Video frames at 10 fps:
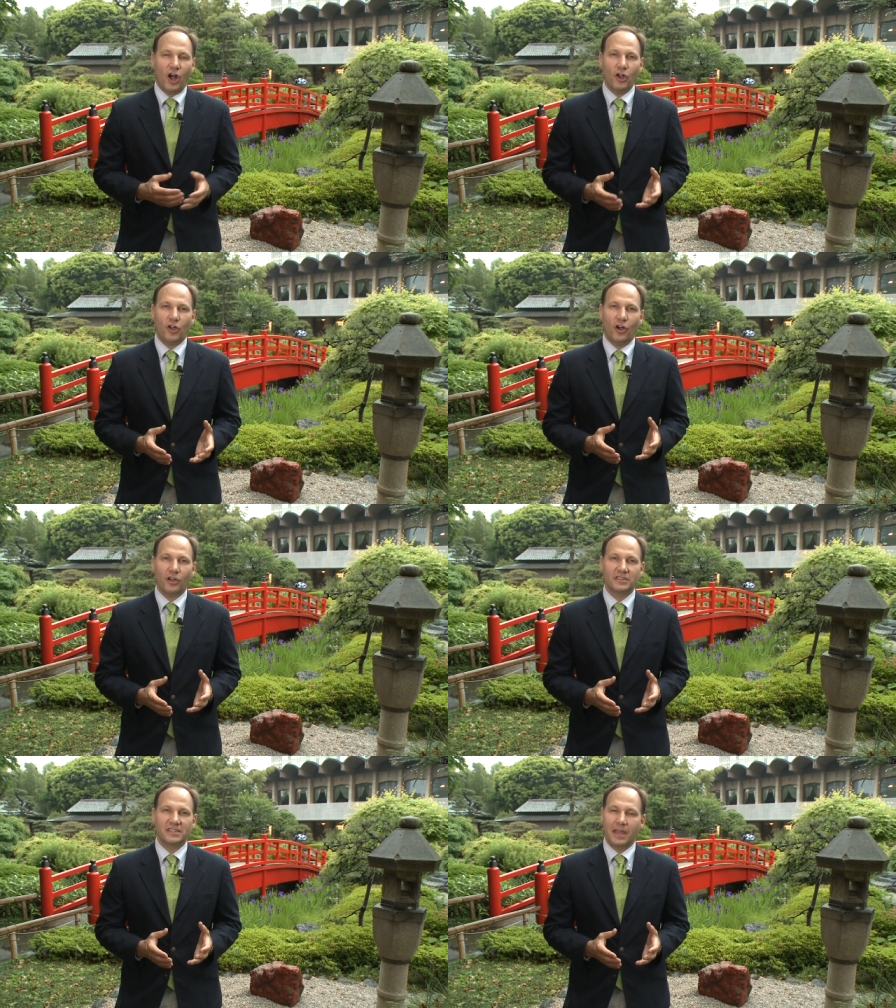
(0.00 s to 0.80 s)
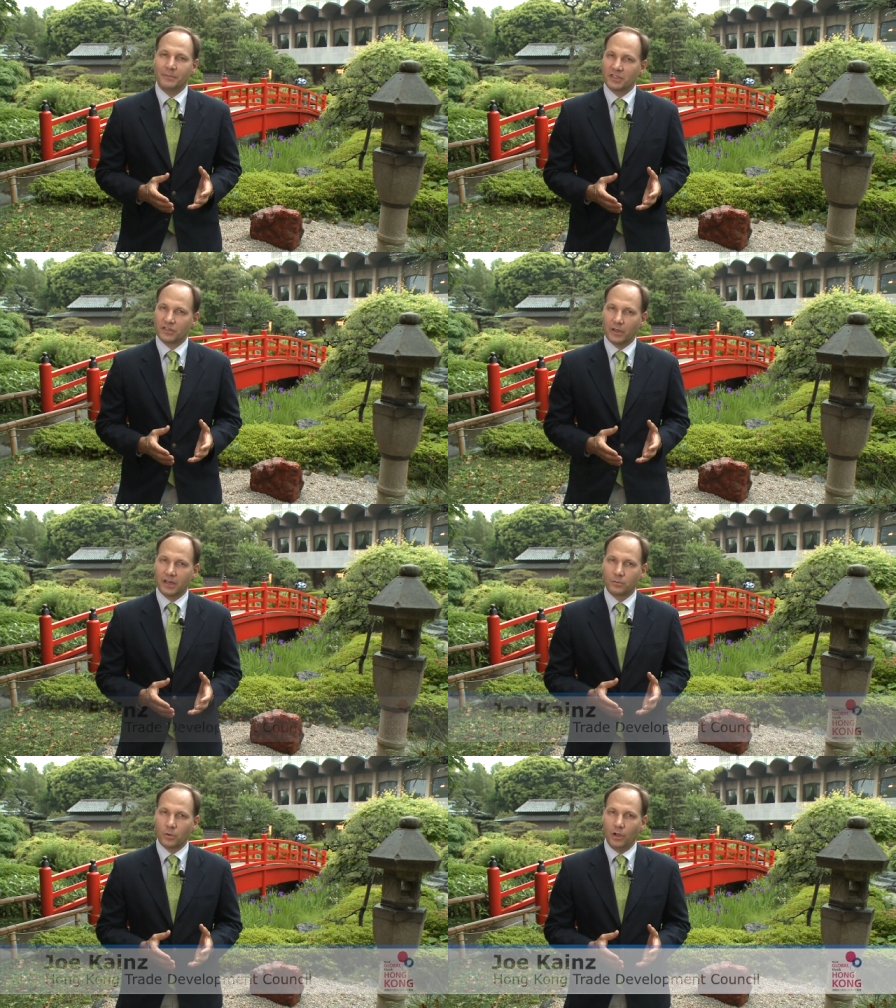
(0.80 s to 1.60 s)
Hong Kong's
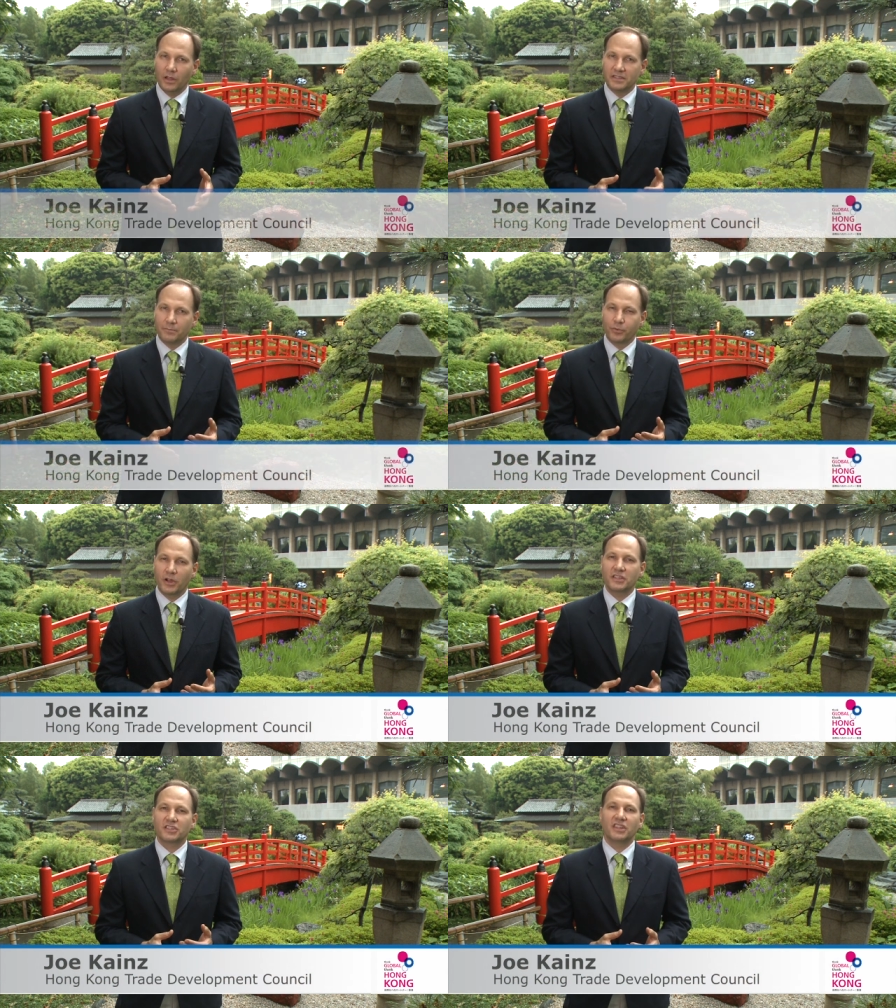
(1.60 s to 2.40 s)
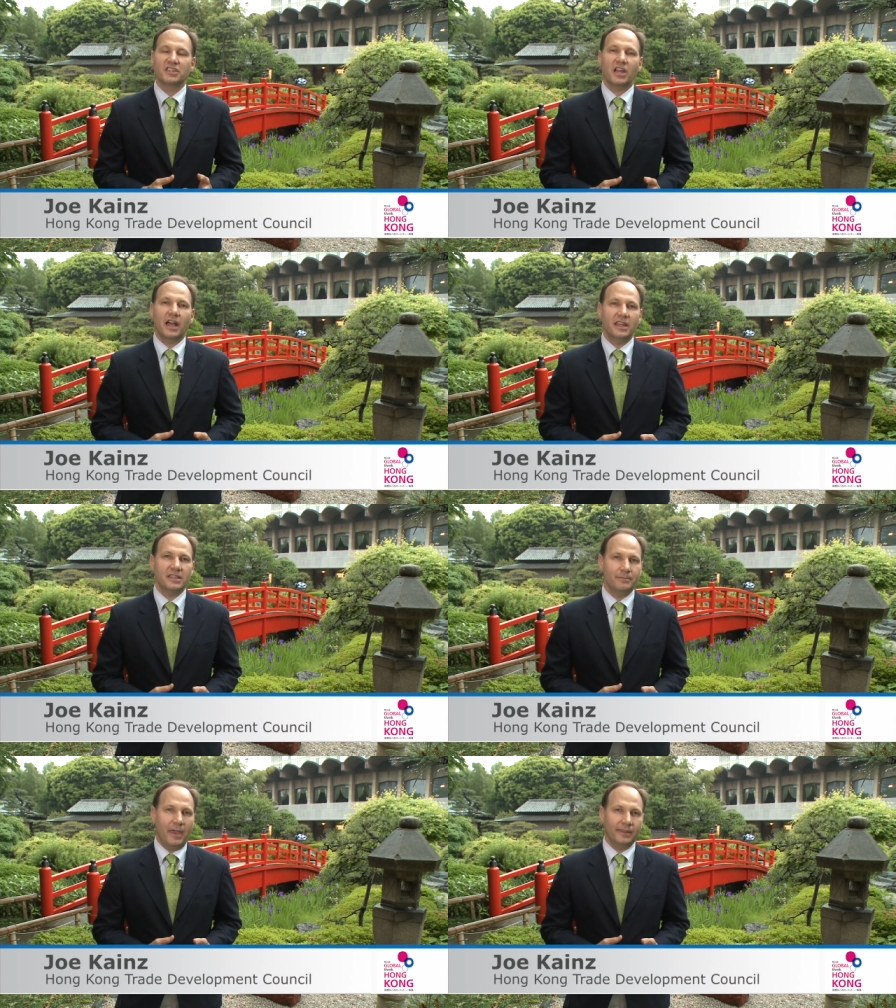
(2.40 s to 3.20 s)
demonstrated role as a bridge to the
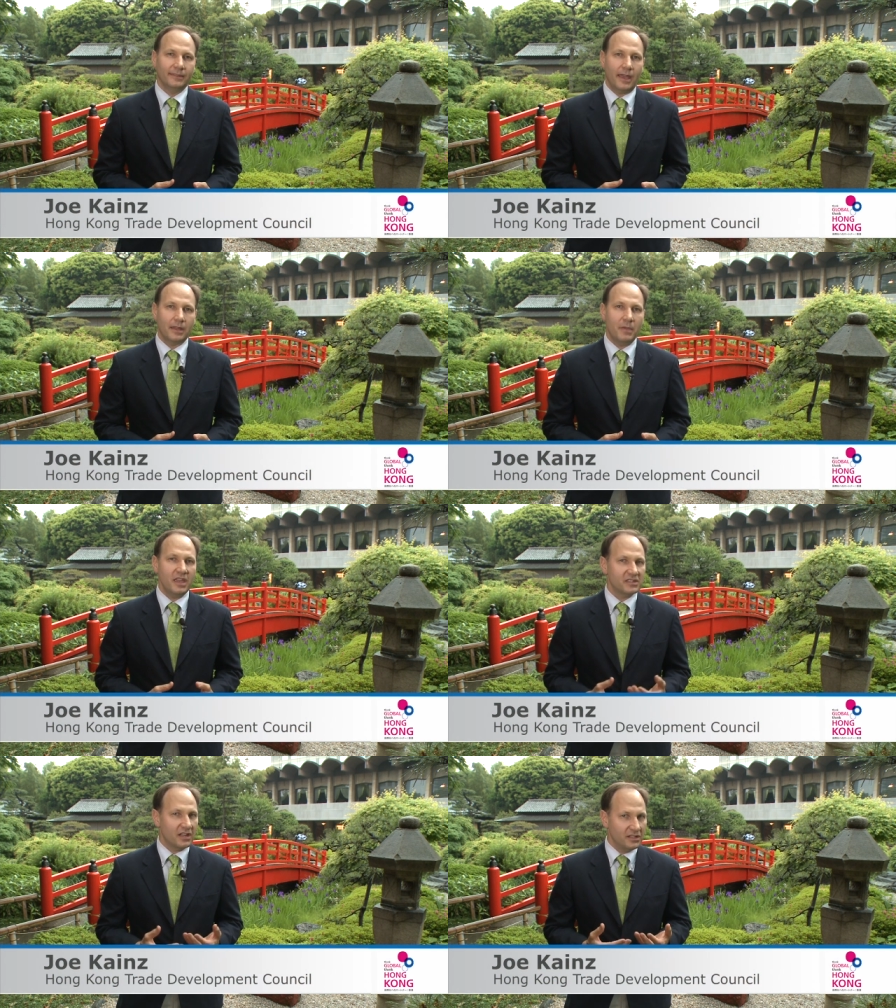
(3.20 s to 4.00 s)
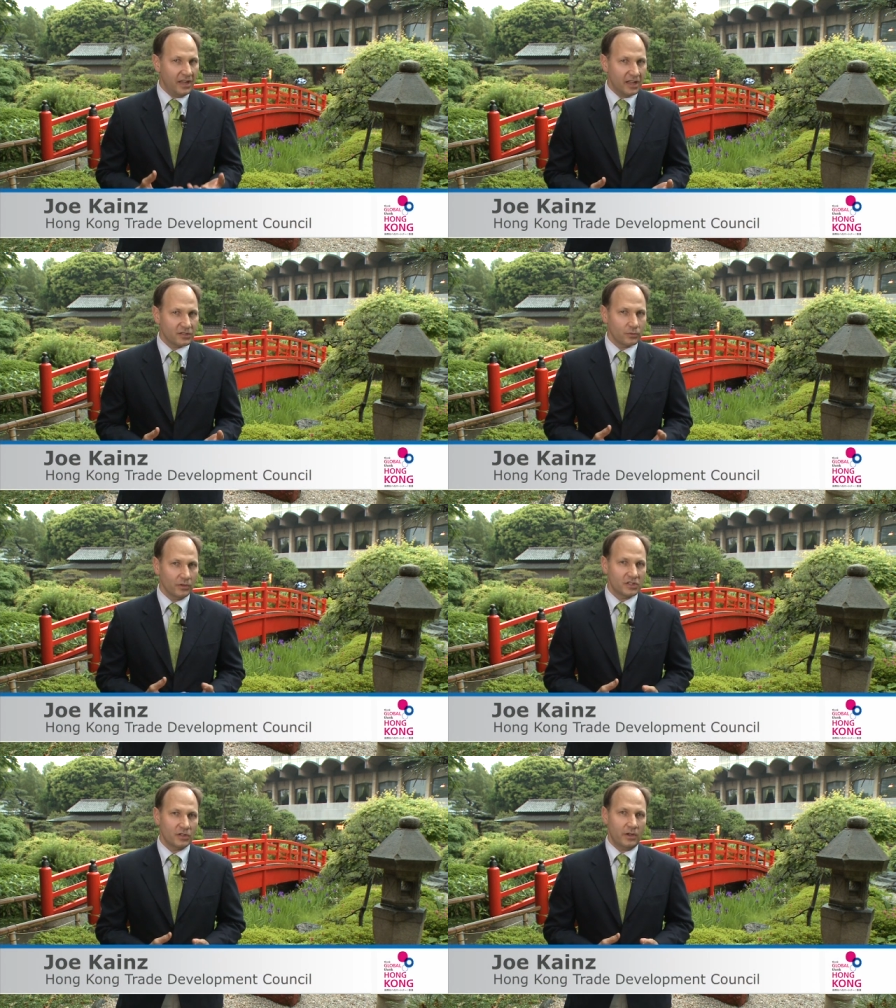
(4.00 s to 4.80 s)
Chinese mainland makes it a
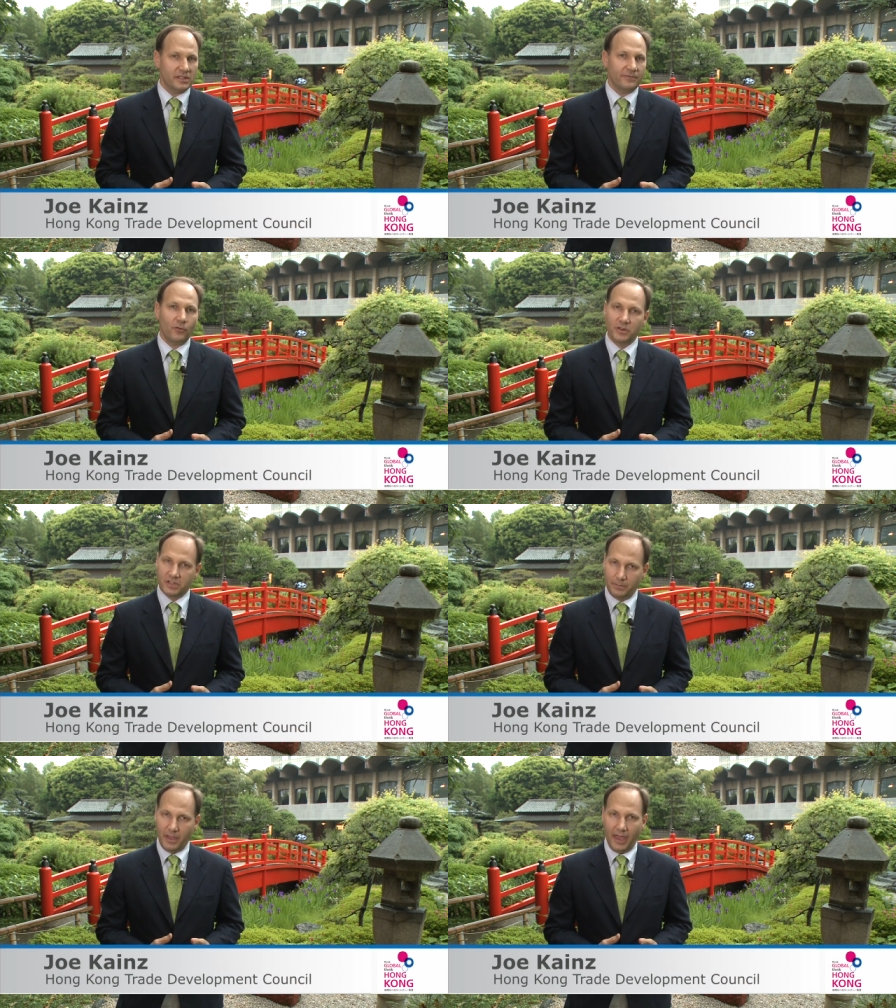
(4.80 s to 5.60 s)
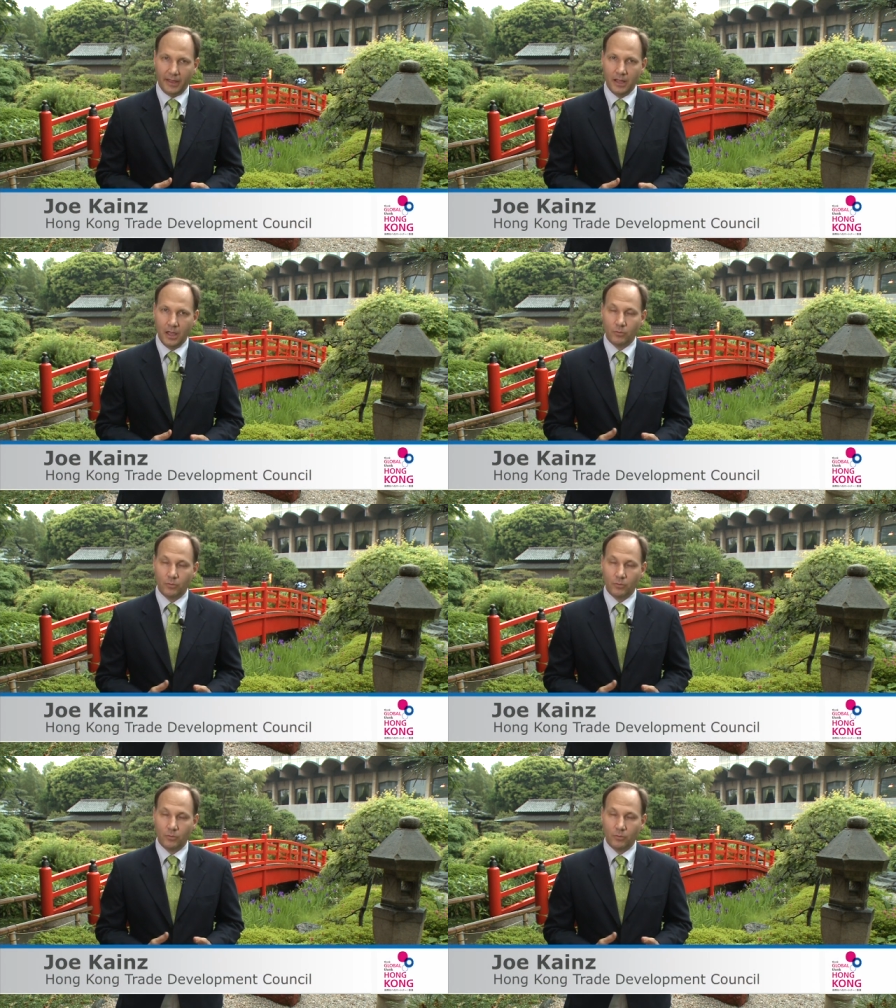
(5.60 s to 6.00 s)
natural choice for Japan,